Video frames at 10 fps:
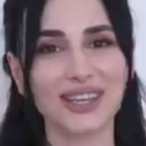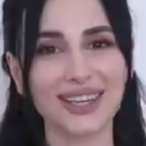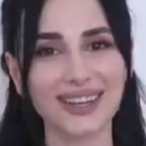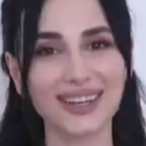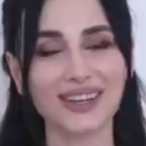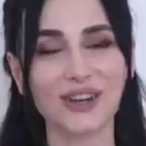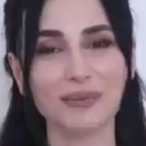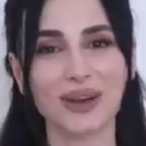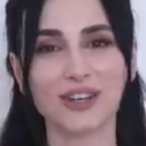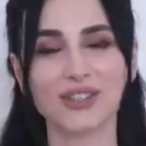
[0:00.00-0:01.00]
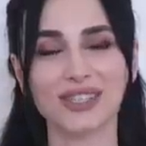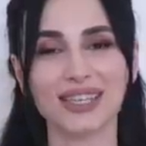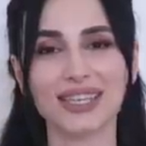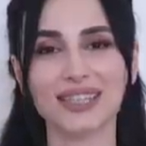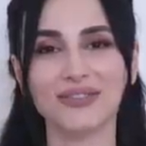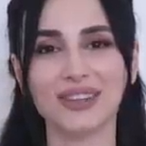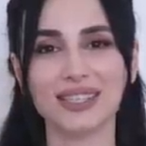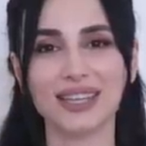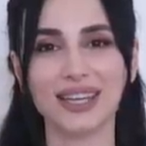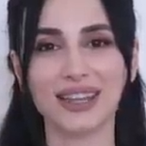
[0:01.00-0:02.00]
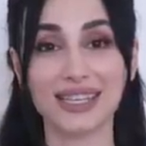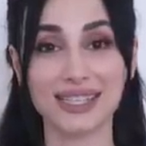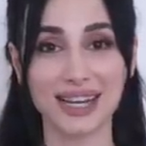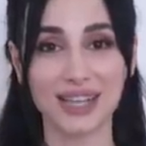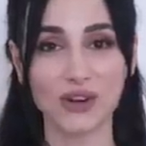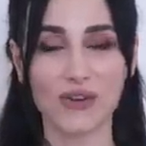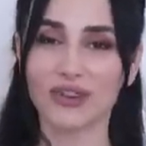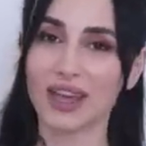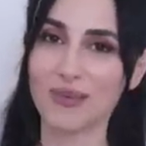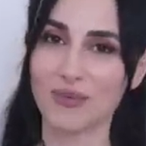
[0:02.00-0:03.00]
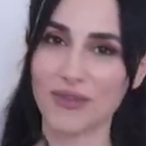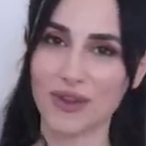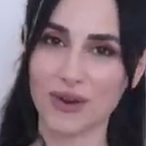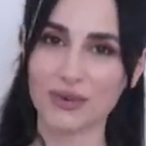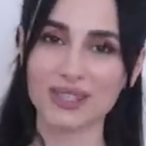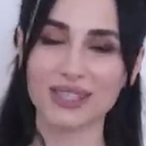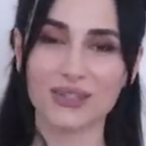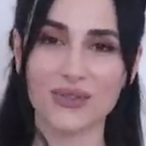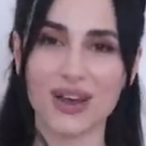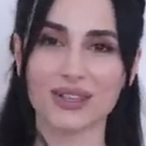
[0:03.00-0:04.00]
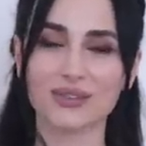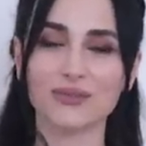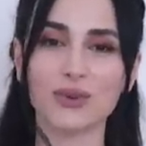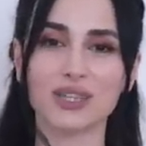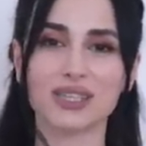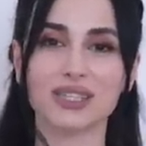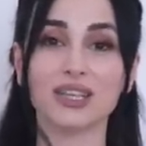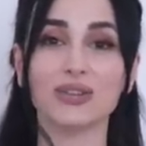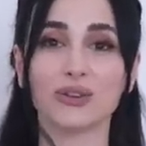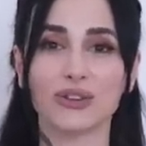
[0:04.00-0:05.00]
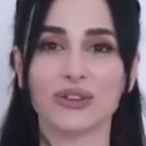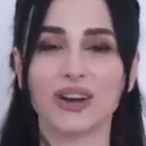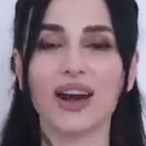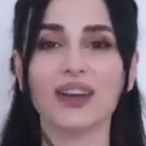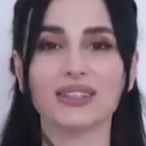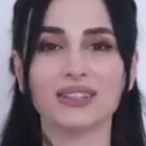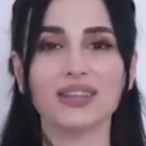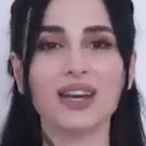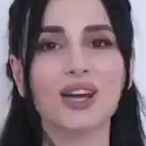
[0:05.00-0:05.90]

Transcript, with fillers: here Her Majesty is visiting the set of Game of Thrones in 2014 in Northern Ireland